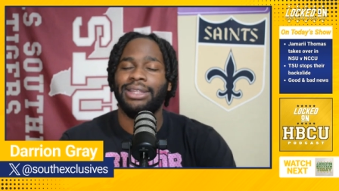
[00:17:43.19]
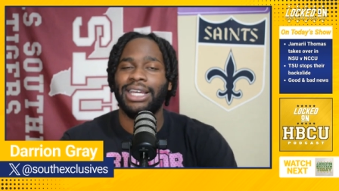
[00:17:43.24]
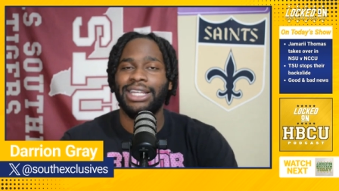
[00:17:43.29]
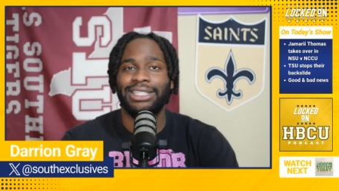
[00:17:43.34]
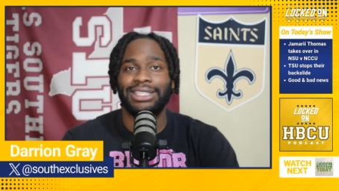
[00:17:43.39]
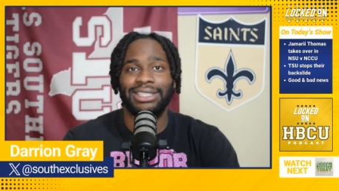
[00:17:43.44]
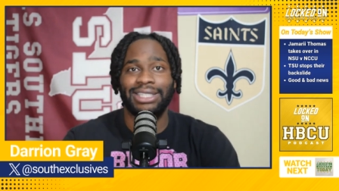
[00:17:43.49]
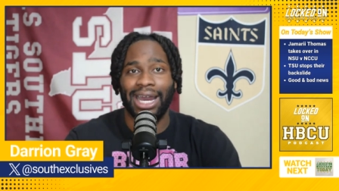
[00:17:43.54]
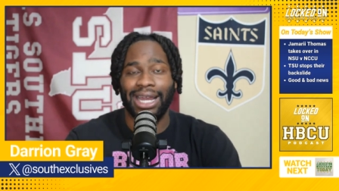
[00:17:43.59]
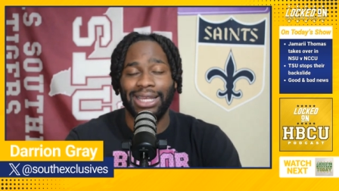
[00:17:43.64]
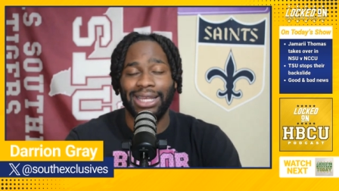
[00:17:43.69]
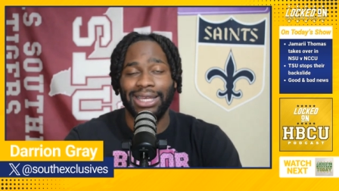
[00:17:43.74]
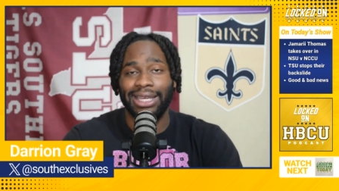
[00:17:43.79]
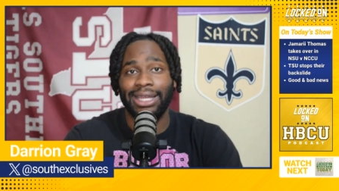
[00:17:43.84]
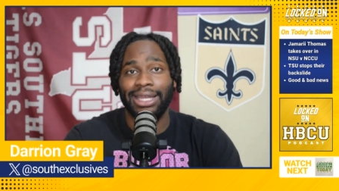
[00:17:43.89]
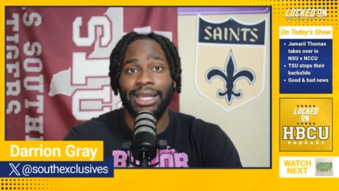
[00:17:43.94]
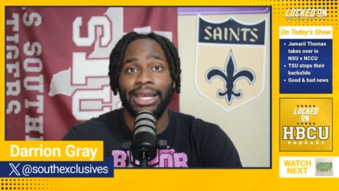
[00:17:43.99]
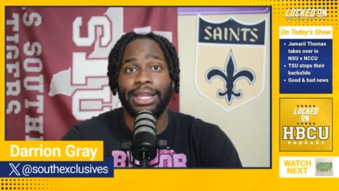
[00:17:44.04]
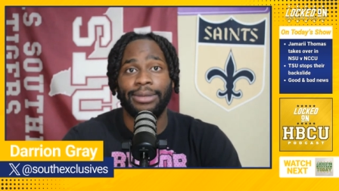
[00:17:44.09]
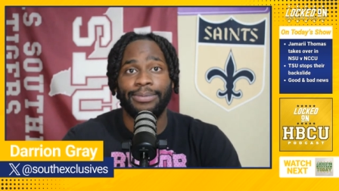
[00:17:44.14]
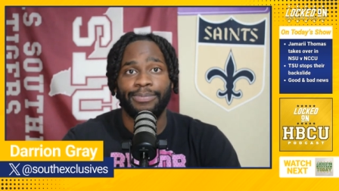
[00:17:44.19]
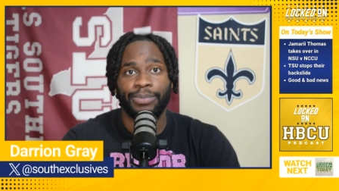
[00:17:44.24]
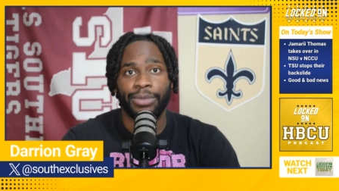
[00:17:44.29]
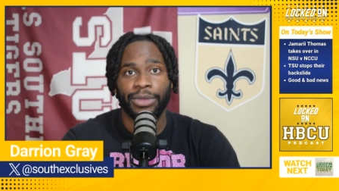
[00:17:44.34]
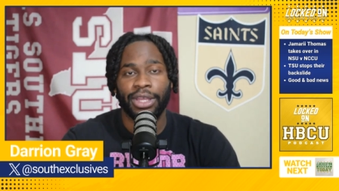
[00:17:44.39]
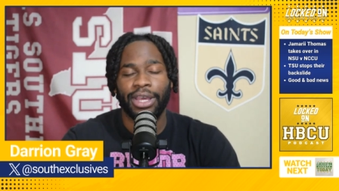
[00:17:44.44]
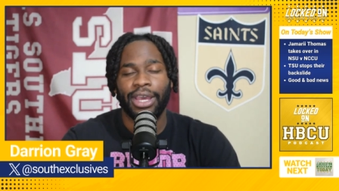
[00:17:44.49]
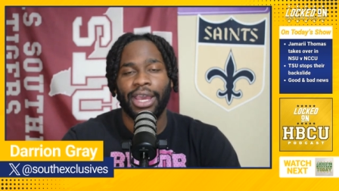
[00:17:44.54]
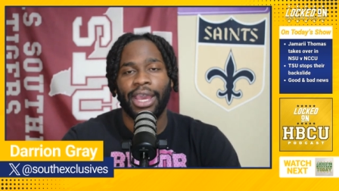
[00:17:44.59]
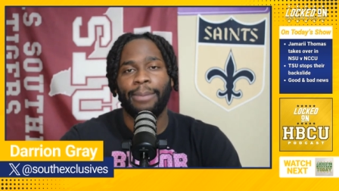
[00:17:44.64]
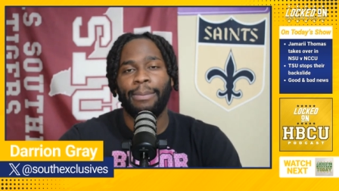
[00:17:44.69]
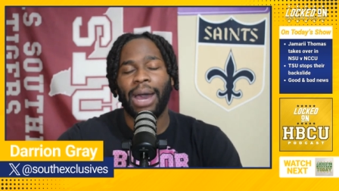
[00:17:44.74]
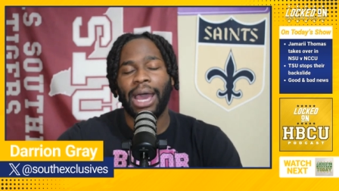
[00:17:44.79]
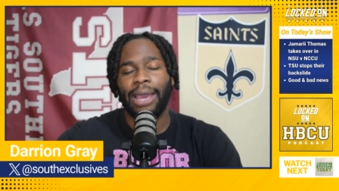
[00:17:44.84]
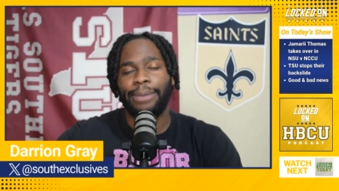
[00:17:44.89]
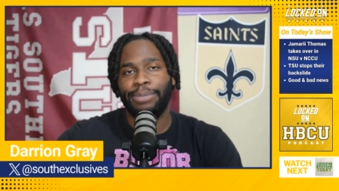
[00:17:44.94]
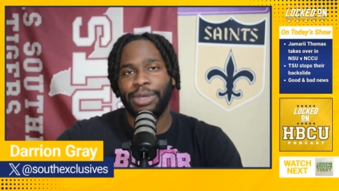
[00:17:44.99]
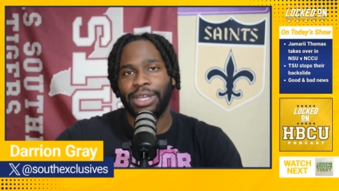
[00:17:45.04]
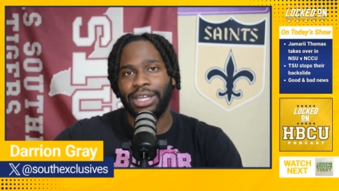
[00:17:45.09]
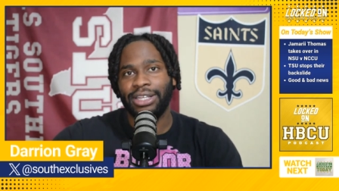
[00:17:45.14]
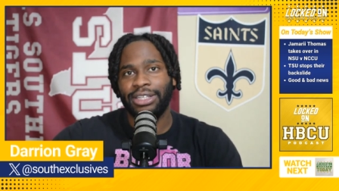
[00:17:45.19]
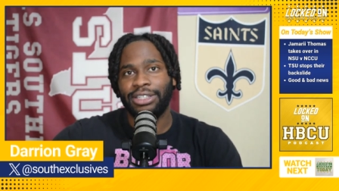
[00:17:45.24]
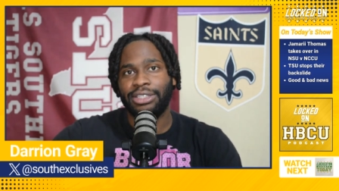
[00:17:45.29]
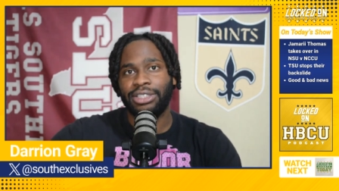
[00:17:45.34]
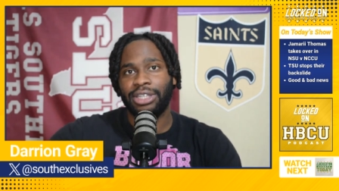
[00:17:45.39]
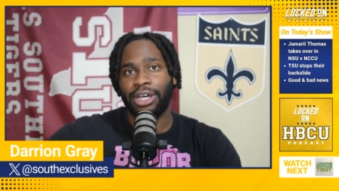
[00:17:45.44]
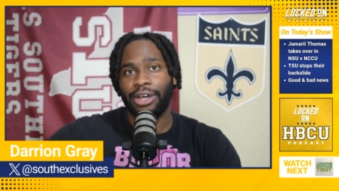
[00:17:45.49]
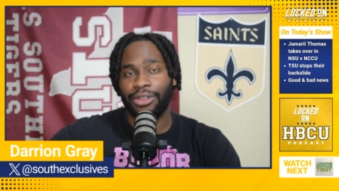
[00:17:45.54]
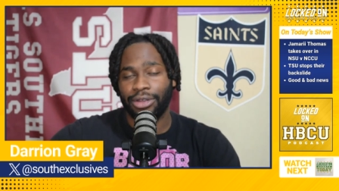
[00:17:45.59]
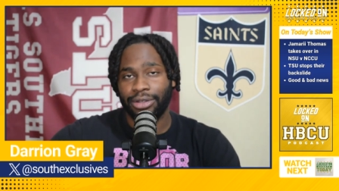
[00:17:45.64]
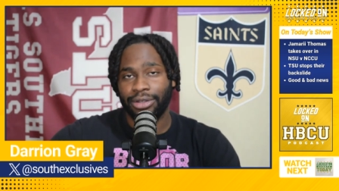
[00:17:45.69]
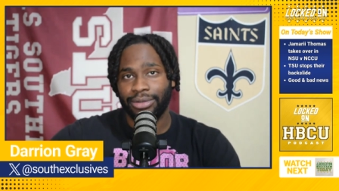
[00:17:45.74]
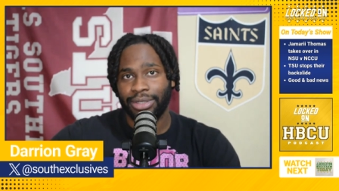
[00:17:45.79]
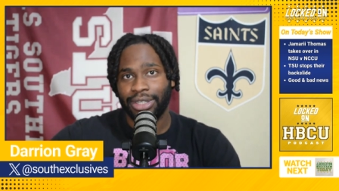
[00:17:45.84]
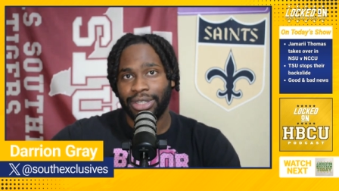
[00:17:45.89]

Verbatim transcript: They just got to get in. And by beating Southern,